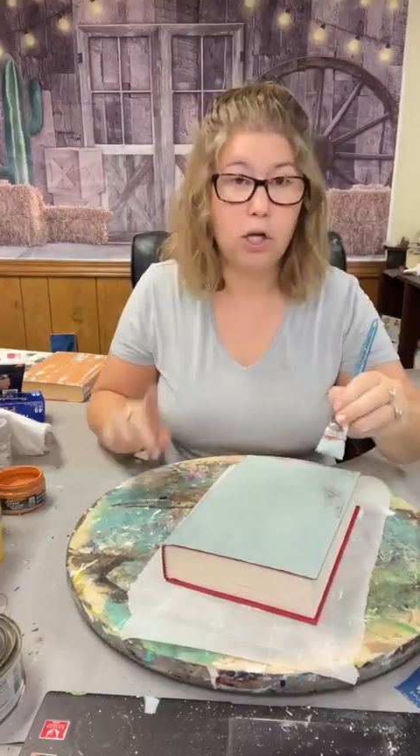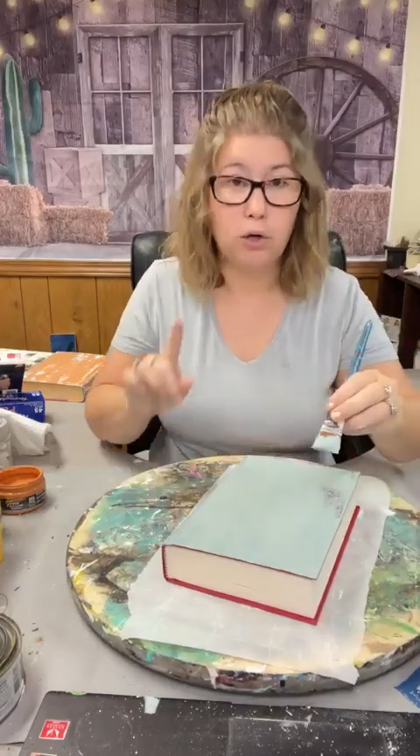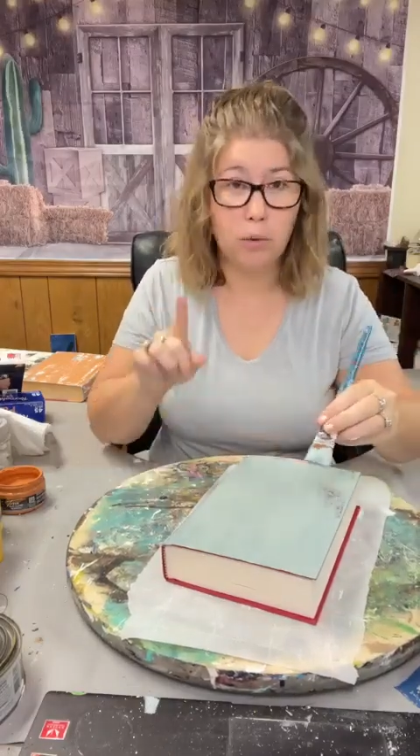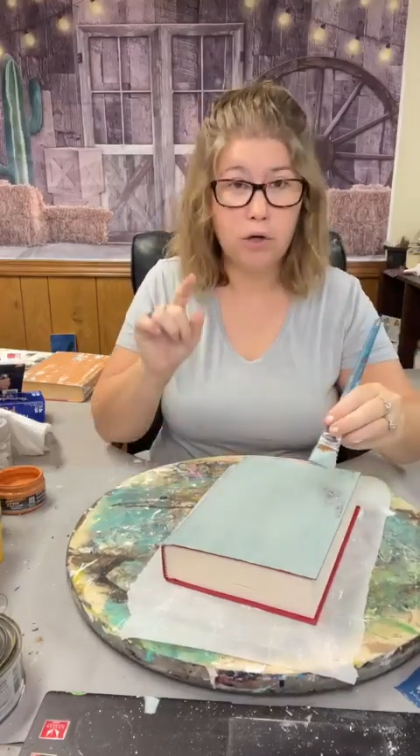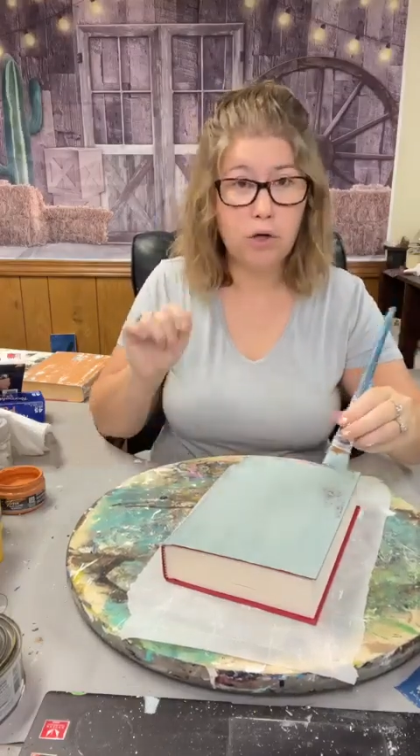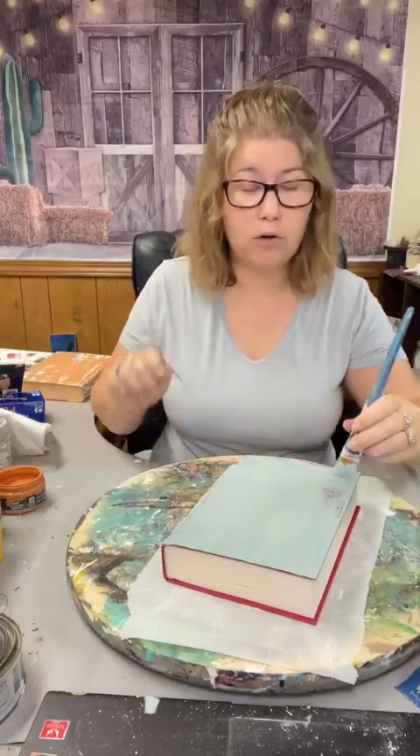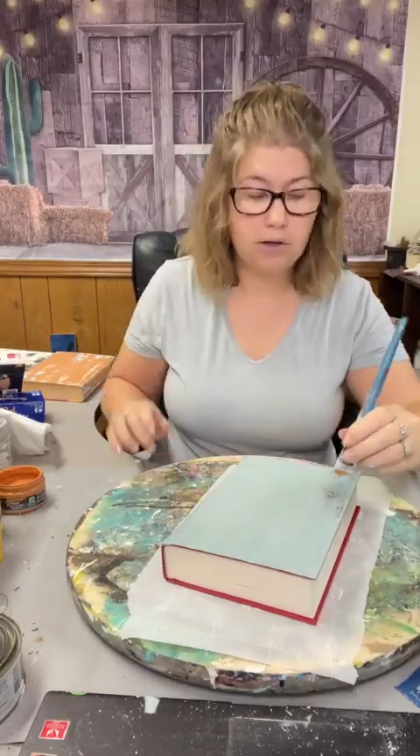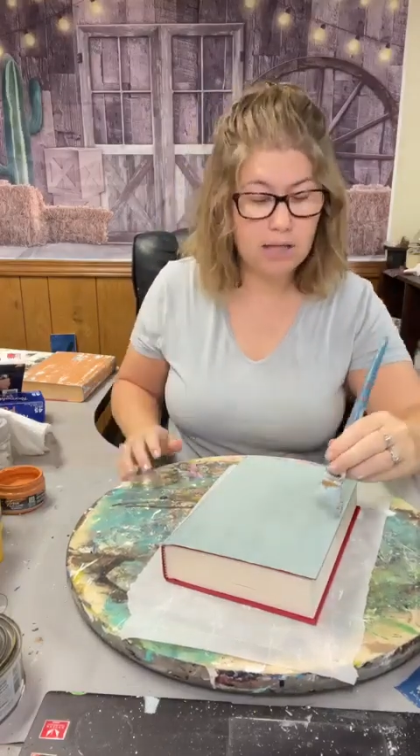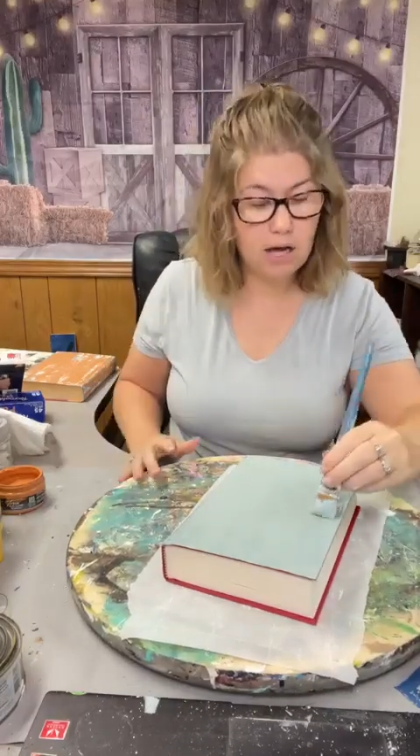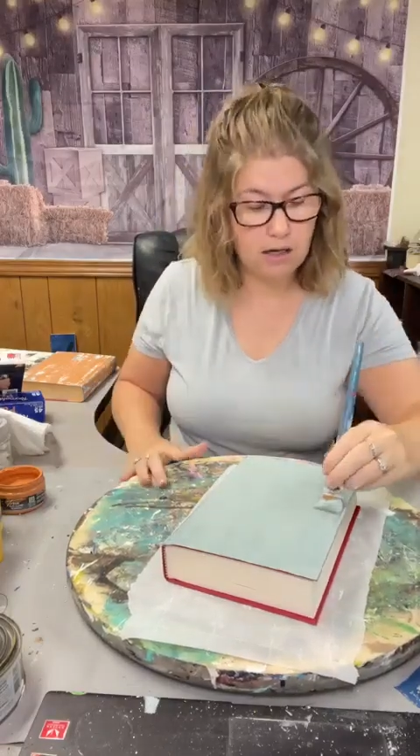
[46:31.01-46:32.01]
Your
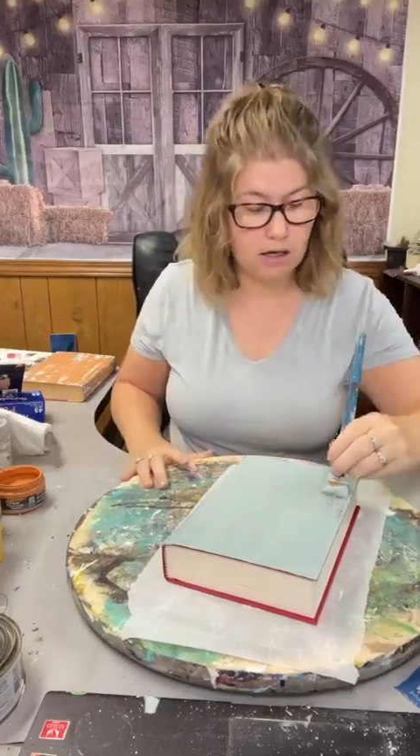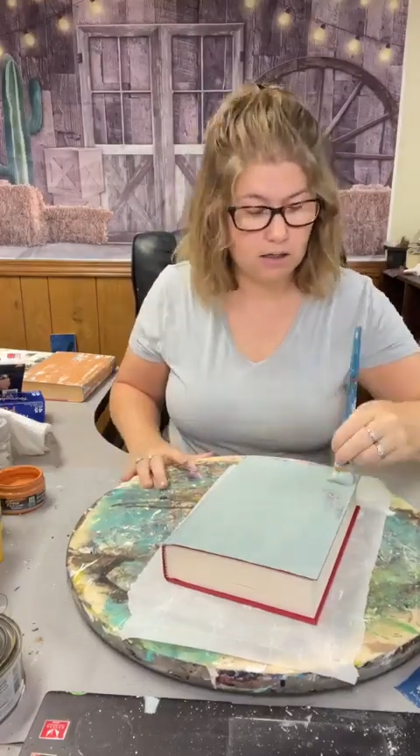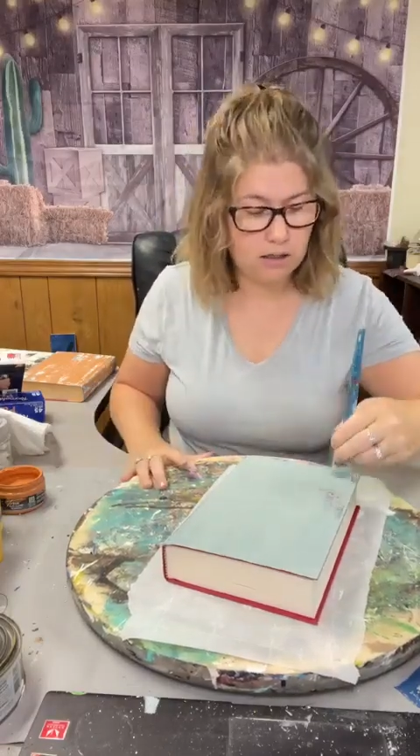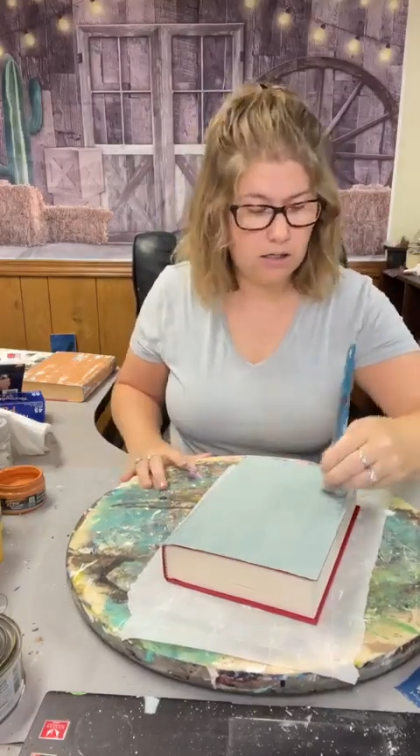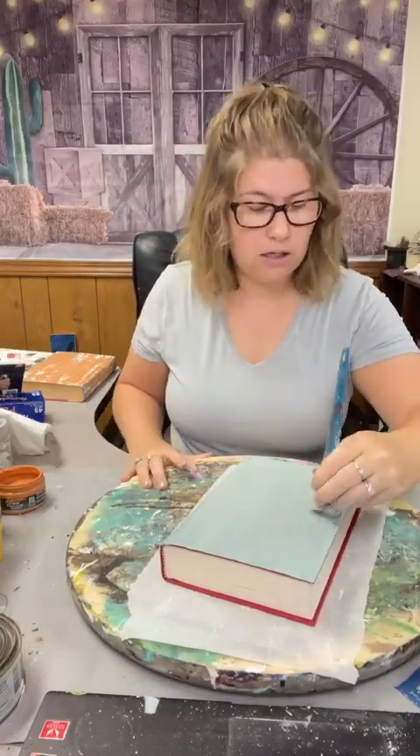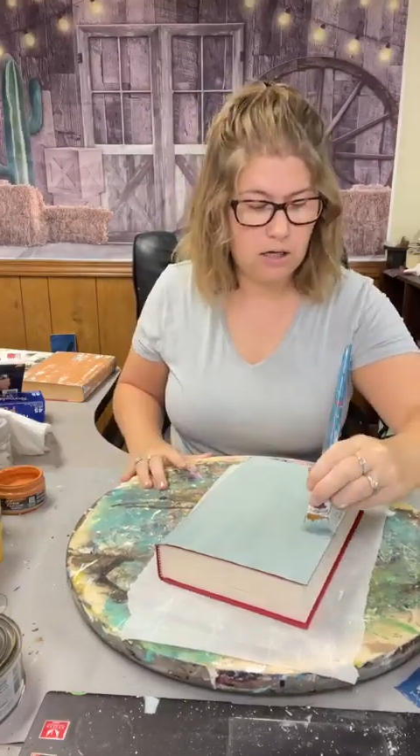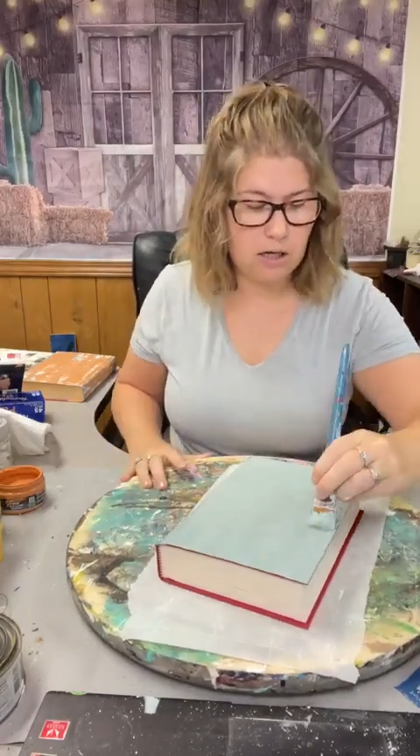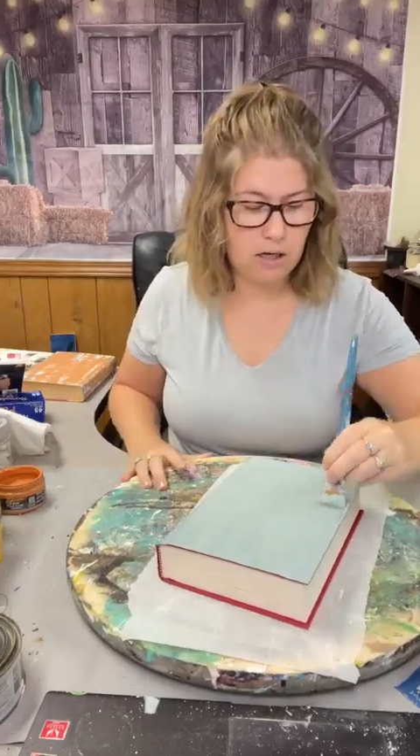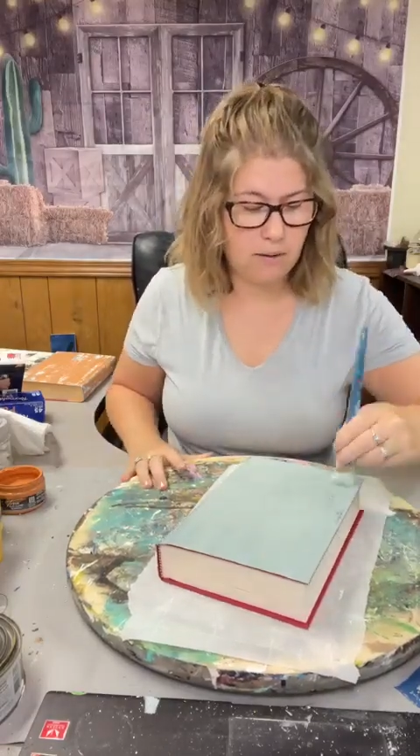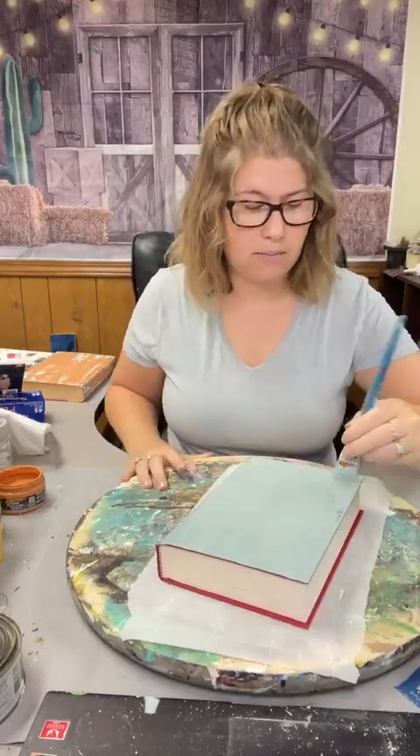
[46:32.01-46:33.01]
girl Alana
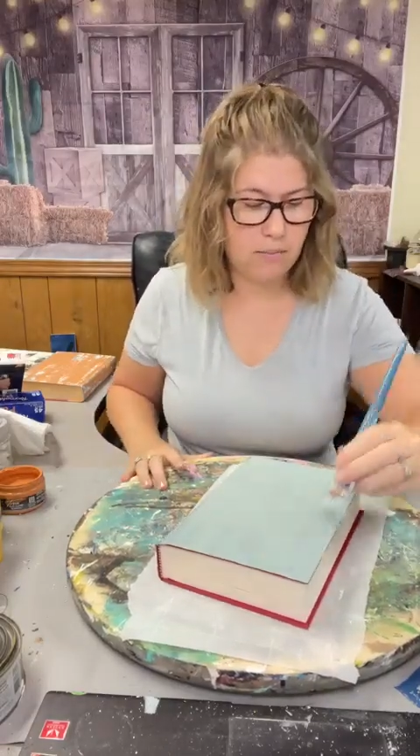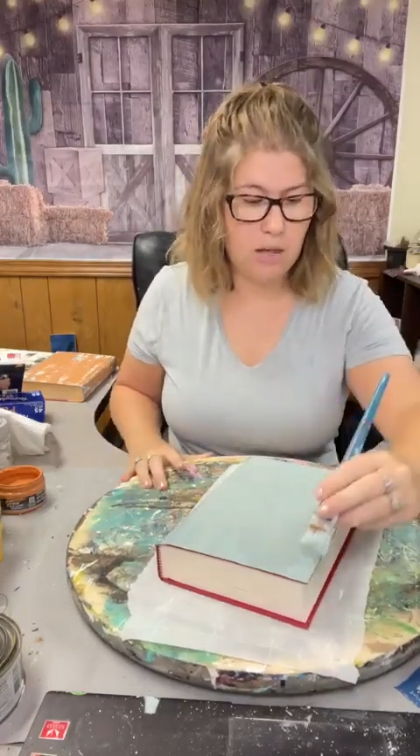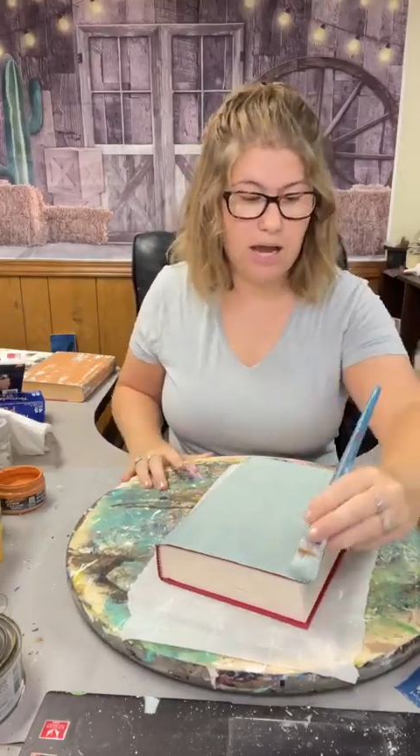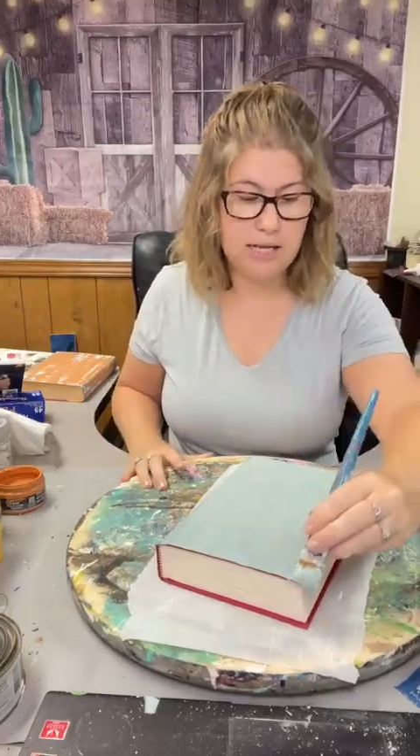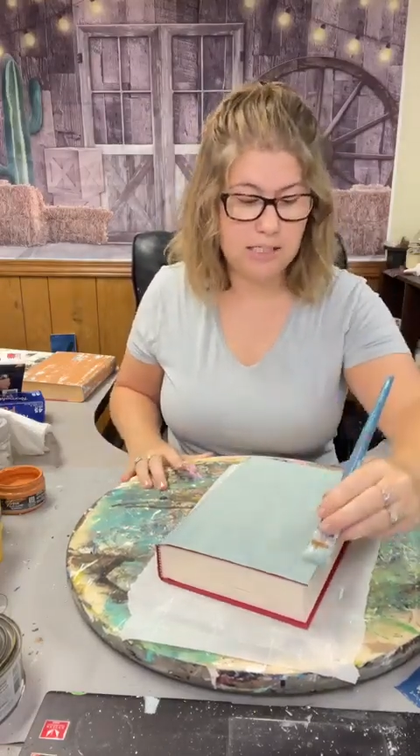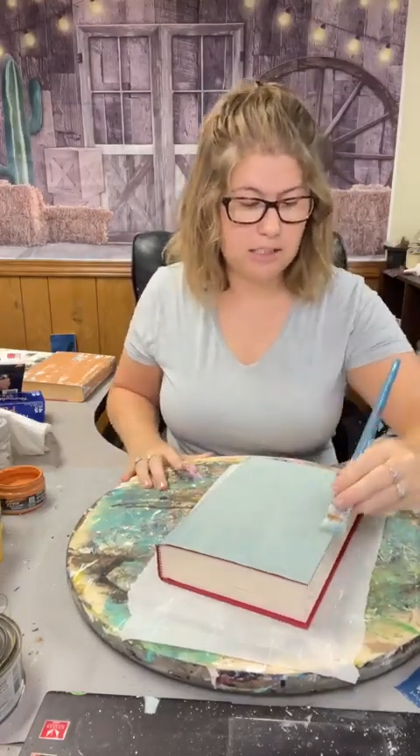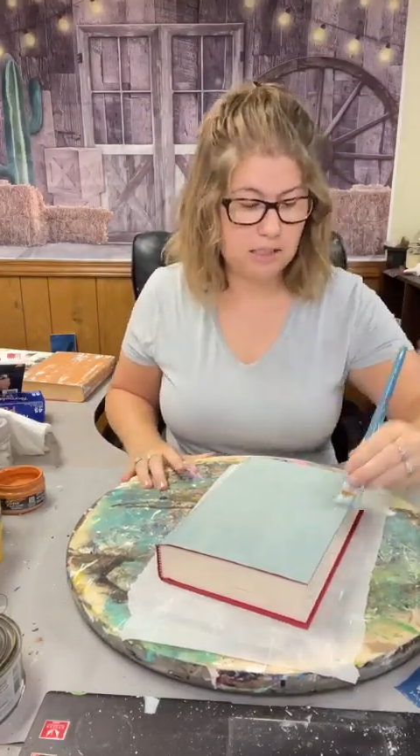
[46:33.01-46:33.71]
has